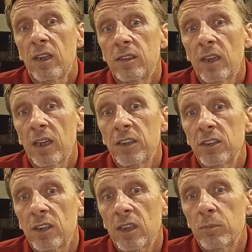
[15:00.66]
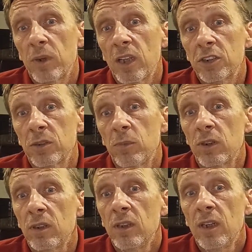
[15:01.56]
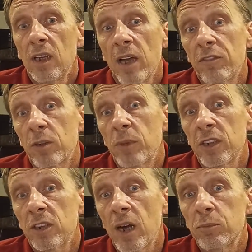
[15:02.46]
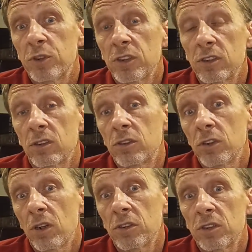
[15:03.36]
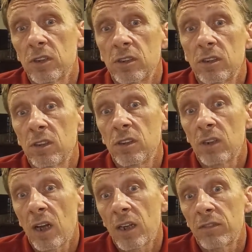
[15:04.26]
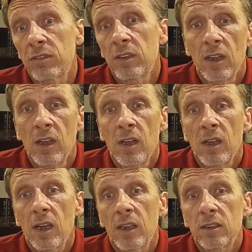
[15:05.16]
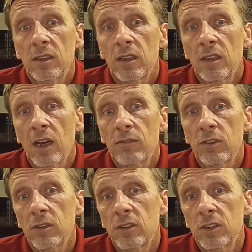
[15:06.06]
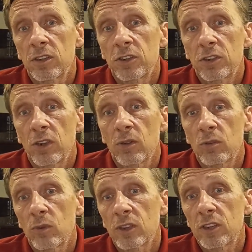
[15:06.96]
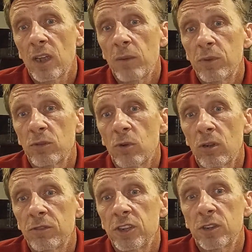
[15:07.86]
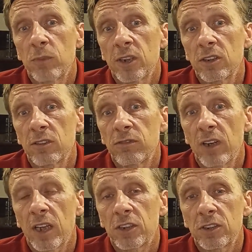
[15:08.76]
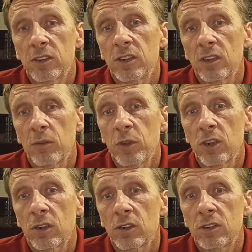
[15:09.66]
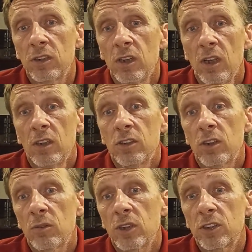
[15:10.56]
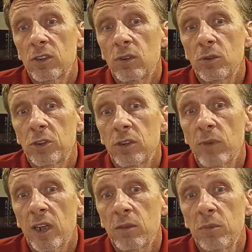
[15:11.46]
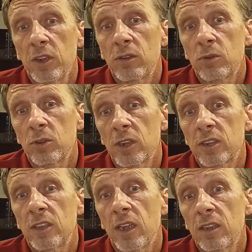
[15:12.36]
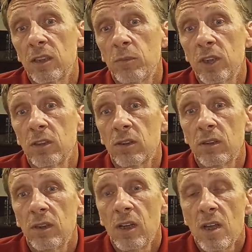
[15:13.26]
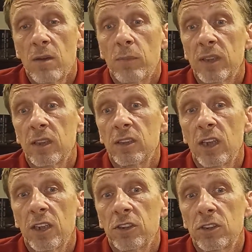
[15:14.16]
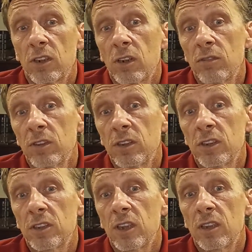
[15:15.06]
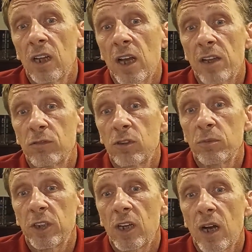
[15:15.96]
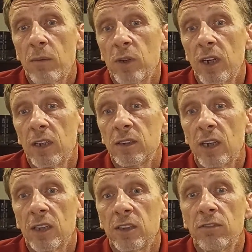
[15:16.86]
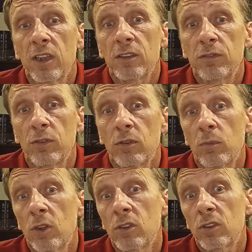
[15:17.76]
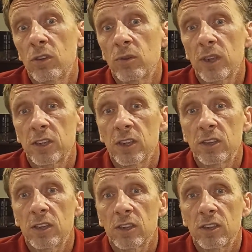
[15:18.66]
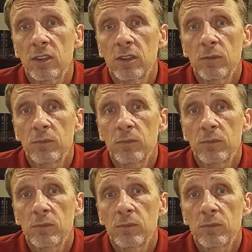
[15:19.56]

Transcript: enticing and pleasurable, having many options or choices in life. And in the novel, this is shown when Steppenwolf sees many reflections in the mirrors. So the solution might be to just stay in the middle. But the danger of it is that life will become an uneventful, monotone existence.